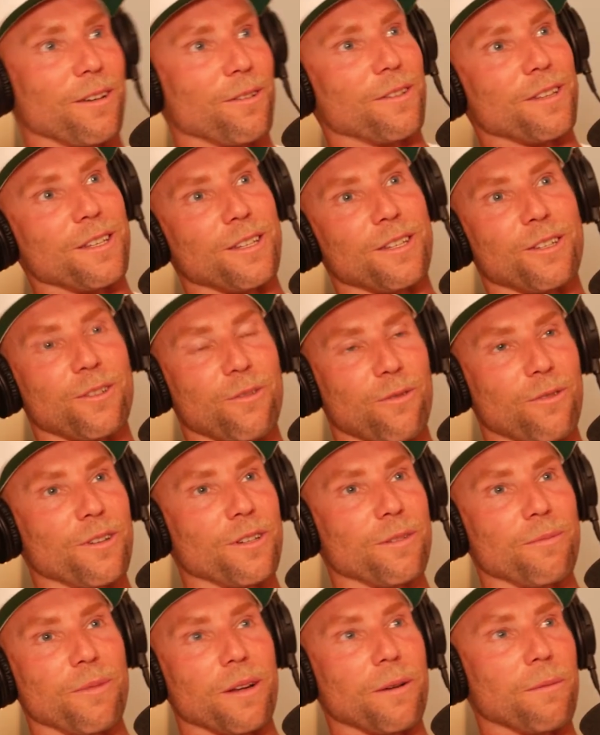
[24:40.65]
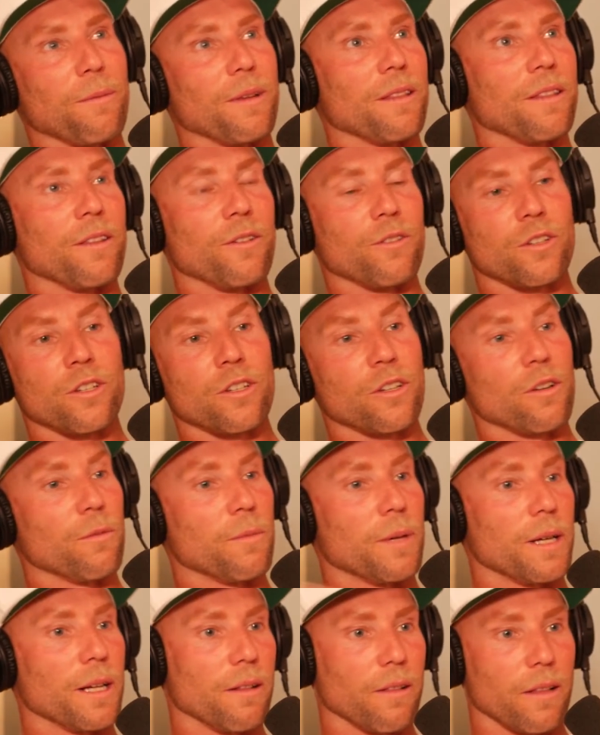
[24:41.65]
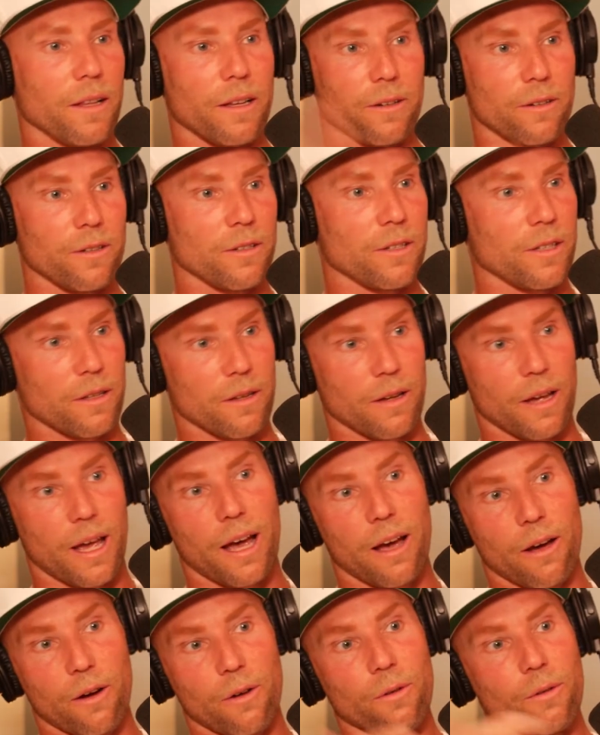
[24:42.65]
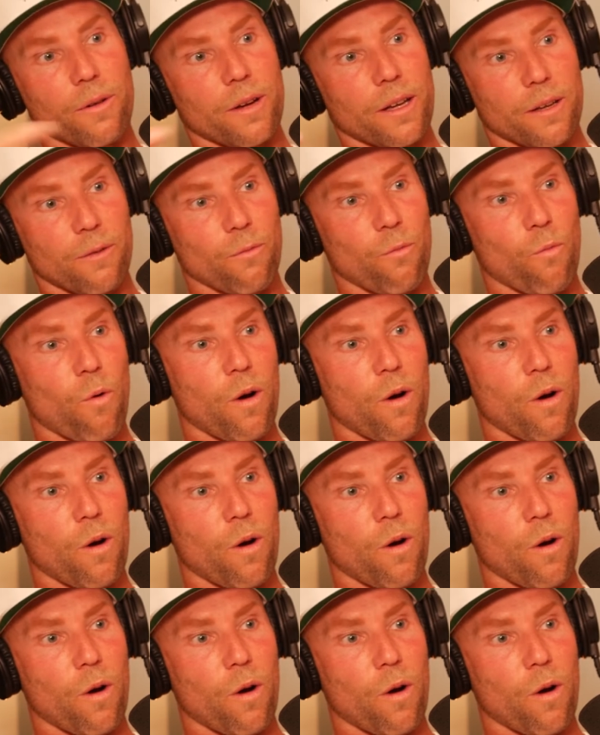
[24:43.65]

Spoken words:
tell these stories, but there's so many layers to how and